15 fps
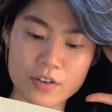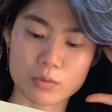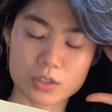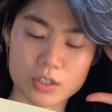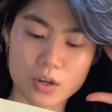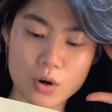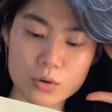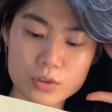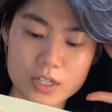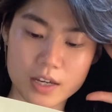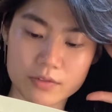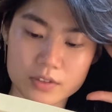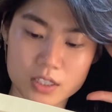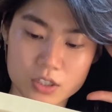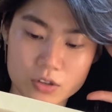which
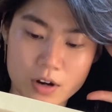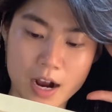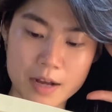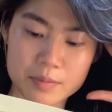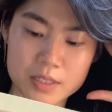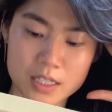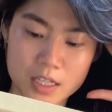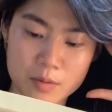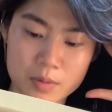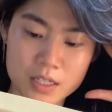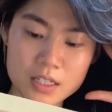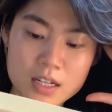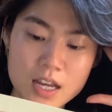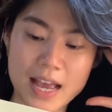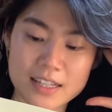Kojève describes
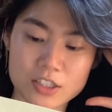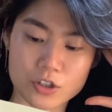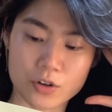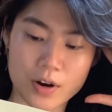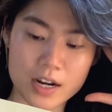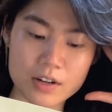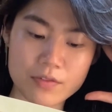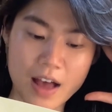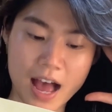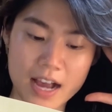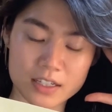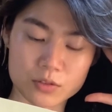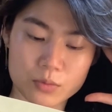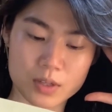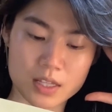ibid as a creative
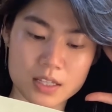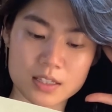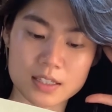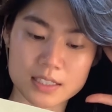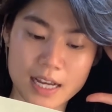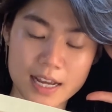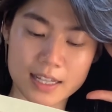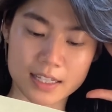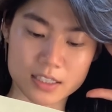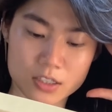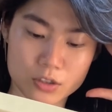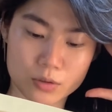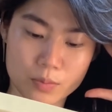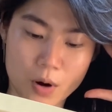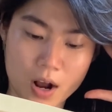act within the
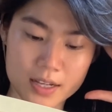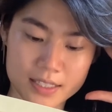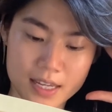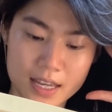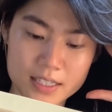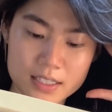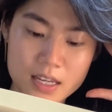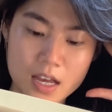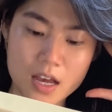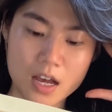dialectical process,